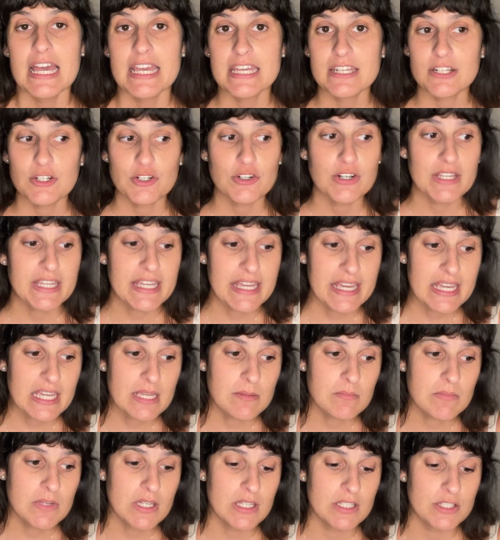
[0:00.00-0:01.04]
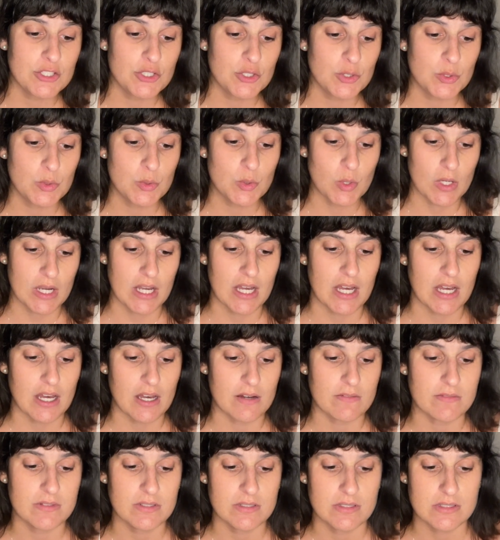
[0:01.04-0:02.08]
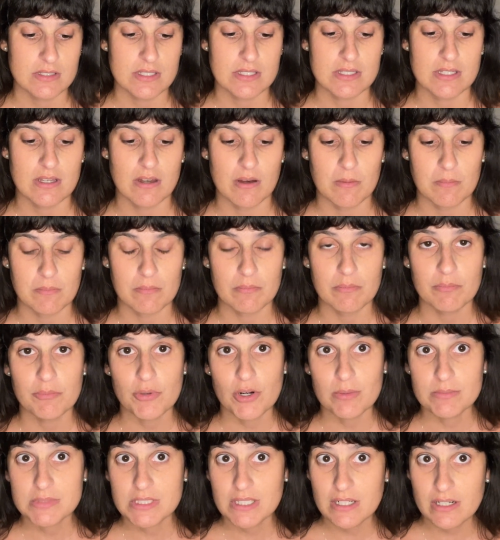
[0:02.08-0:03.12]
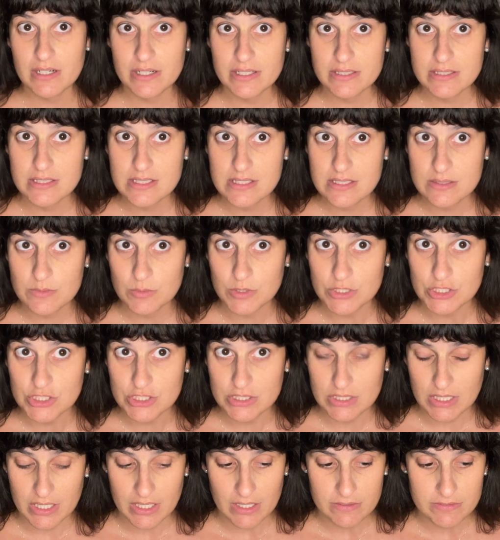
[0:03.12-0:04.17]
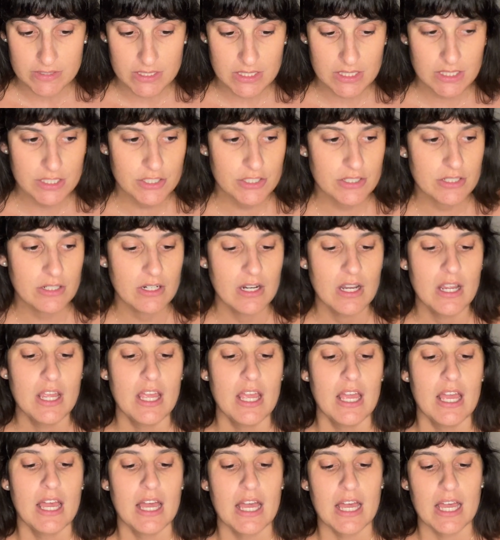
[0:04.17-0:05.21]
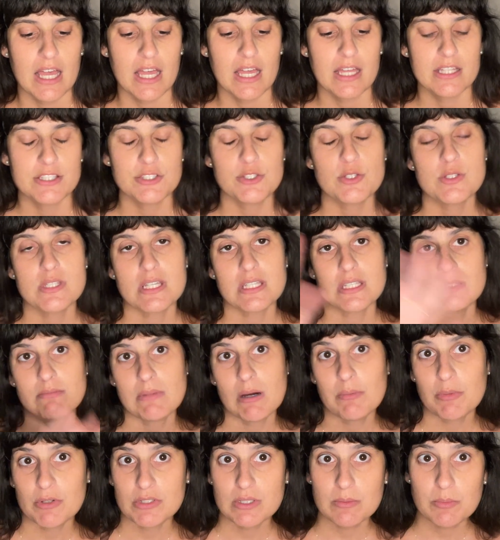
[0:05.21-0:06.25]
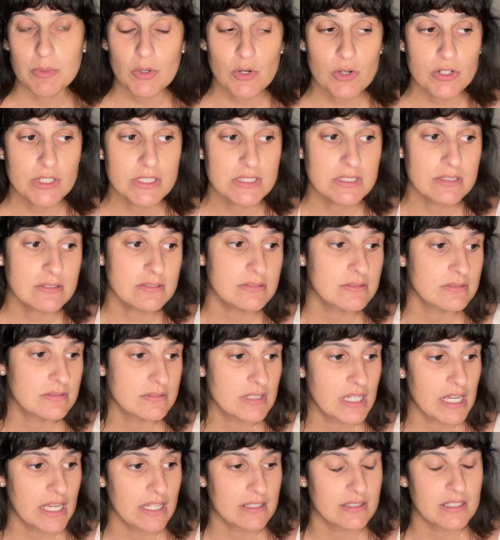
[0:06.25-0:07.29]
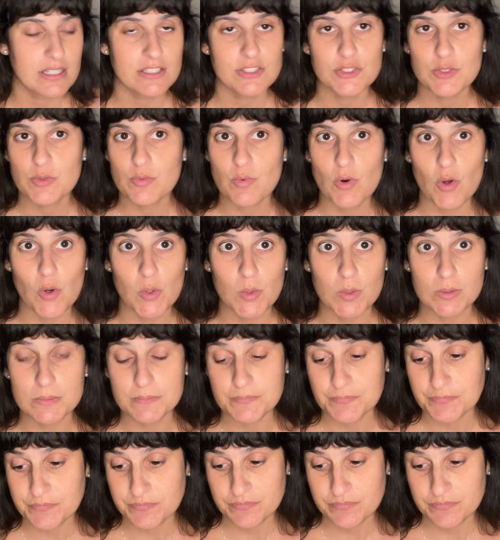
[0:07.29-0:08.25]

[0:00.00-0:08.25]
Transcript: In her game, you have some prompt cards, which I have here, and you set them up on a board, and then you roll